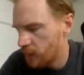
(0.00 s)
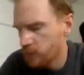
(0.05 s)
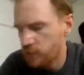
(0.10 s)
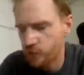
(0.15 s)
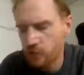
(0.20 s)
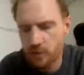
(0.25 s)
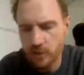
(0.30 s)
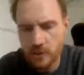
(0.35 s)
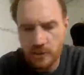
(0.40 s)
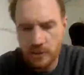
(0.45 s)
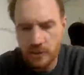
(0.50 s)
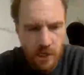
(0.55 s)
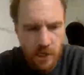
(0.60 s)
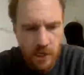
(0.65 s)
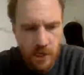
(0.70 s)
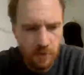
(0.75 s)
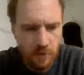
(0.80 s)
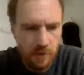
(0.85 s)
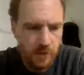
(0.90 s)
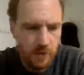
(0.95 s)
took
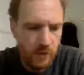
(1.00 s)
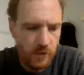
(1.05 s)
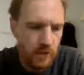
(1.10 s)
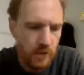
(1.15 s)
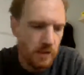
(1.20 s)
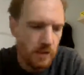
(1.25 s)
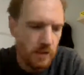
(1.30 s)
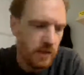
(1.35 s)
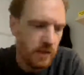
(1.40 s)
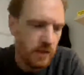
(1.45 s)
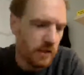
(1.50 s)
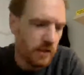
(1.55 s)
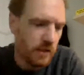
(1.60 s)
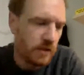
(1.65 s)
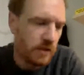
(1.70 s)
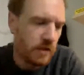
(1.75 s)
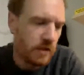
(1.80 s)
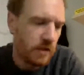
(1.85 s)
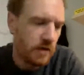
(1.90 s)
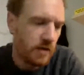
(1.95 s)
down
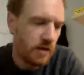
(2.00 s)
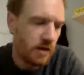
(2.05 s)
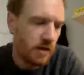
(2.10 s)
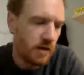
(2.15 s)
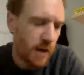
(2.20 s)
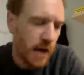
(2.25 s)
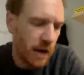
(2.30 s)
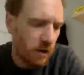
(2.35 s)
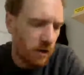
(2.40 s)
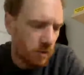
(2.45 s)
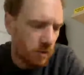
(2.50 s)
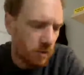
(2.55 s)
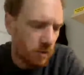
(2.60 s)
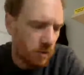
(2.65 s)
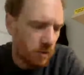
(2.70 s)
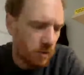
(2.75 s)
a power